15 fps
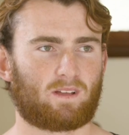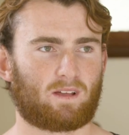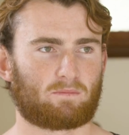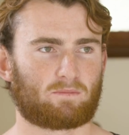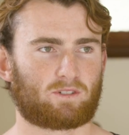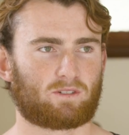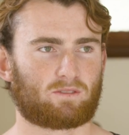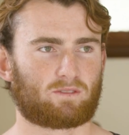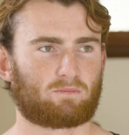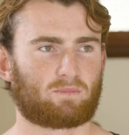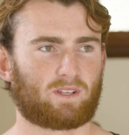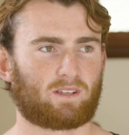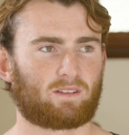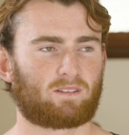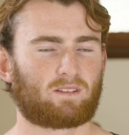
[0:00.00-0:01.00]
um, she was a
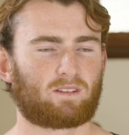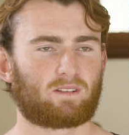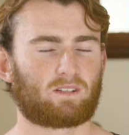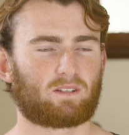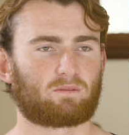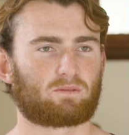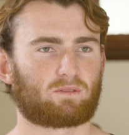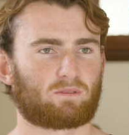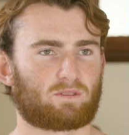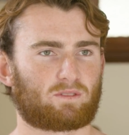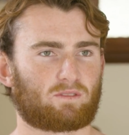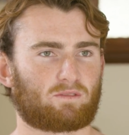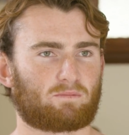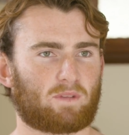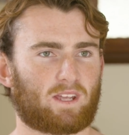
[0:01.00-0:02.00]
big influencer
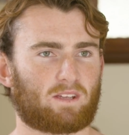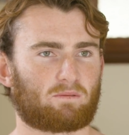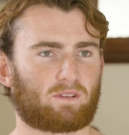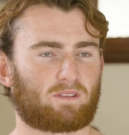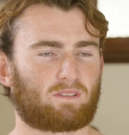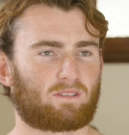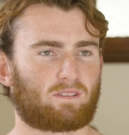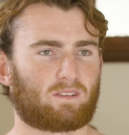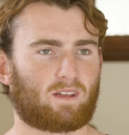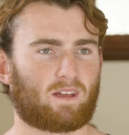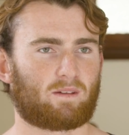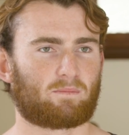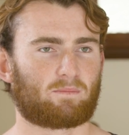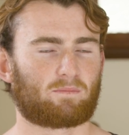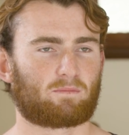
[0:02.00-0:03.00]
of me with
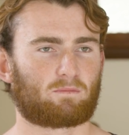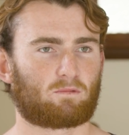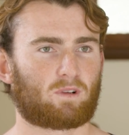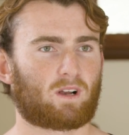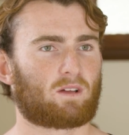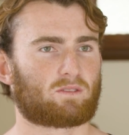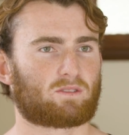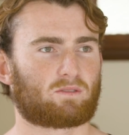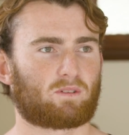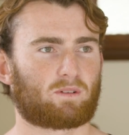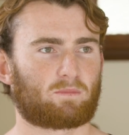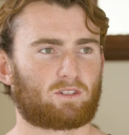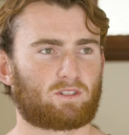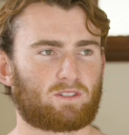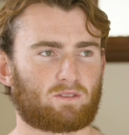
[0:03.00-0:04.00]
um, what I was doing
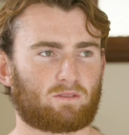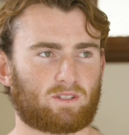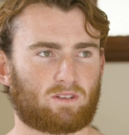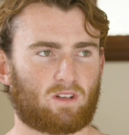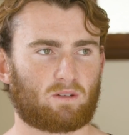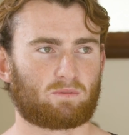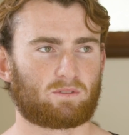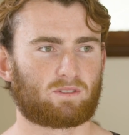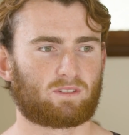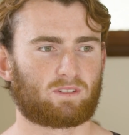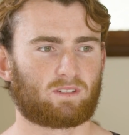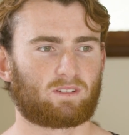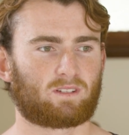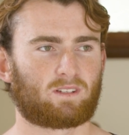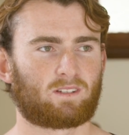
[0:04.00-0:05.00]
because she's always open to